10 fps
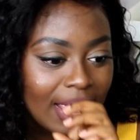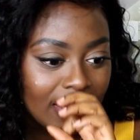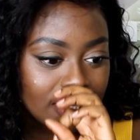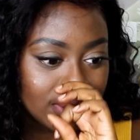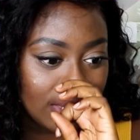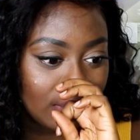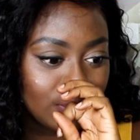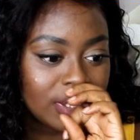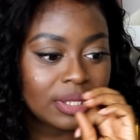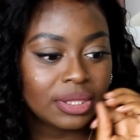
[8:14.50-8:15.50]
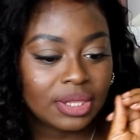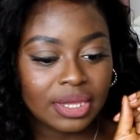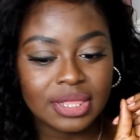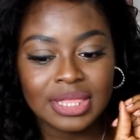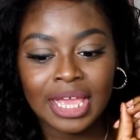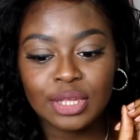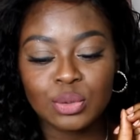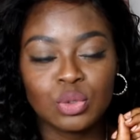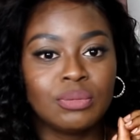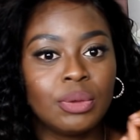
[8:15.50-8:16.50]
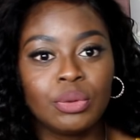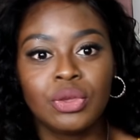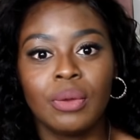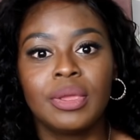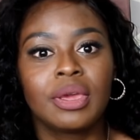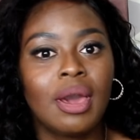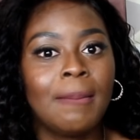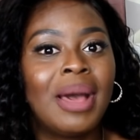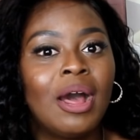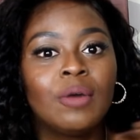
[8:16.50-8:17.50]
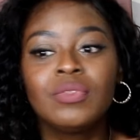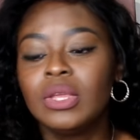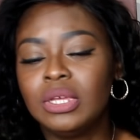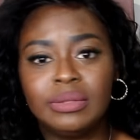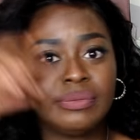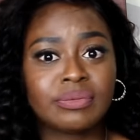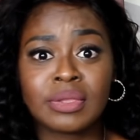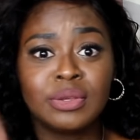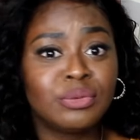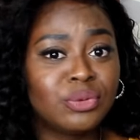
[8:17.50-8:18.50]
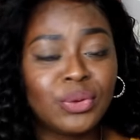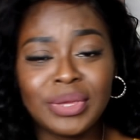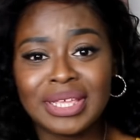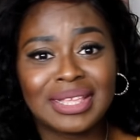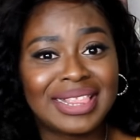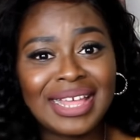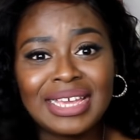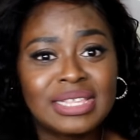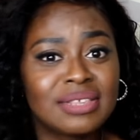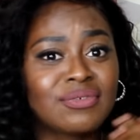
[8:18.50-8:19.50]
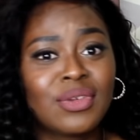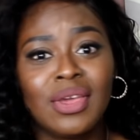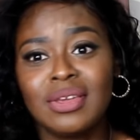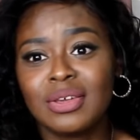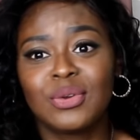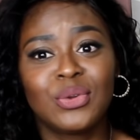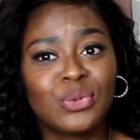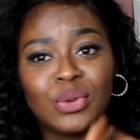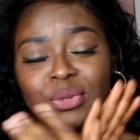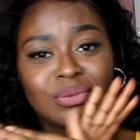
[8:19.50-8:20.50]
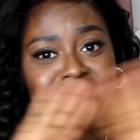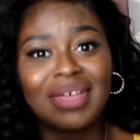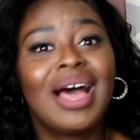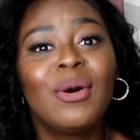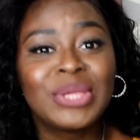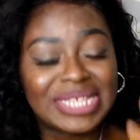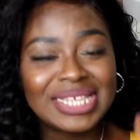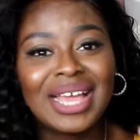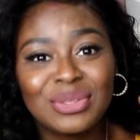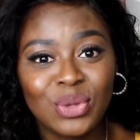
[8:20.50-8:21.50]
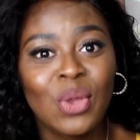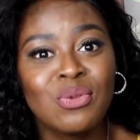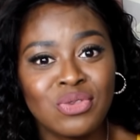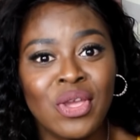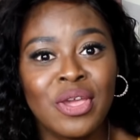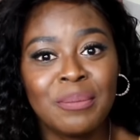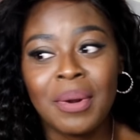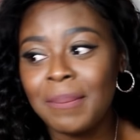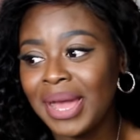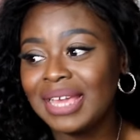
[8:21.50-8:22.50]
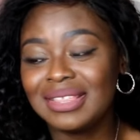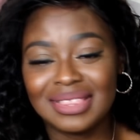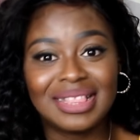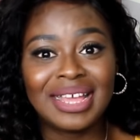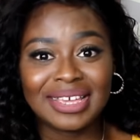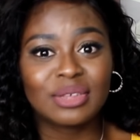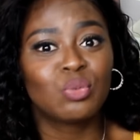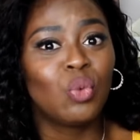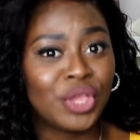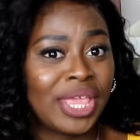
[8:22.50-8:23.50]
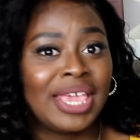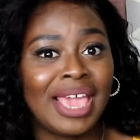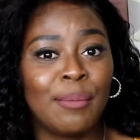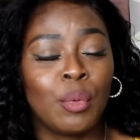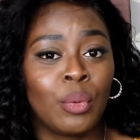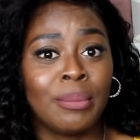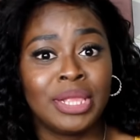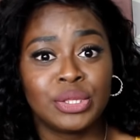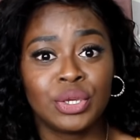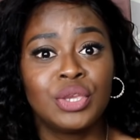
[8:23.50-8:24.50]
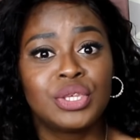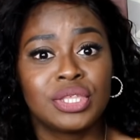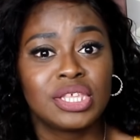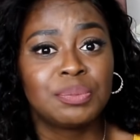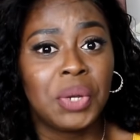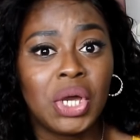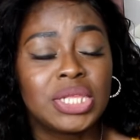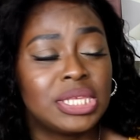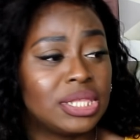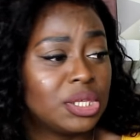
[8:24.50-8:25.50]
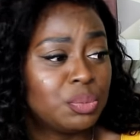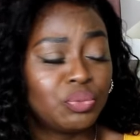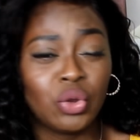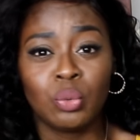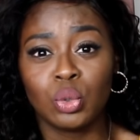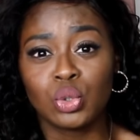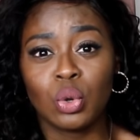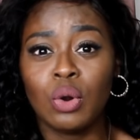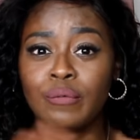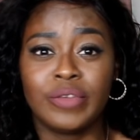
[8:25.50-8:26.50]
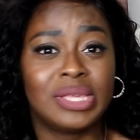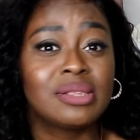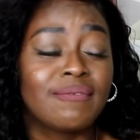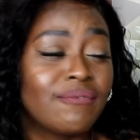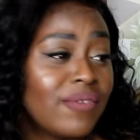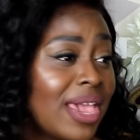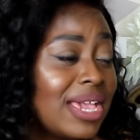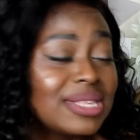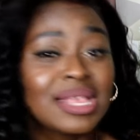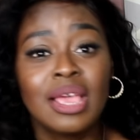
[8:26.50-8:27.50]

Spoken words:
So he was in the next room, he would go and come out doing lines of coke, God knows, honestly I don't know, but by like 1 AM when we were meant to go to this party, this boy was off his face,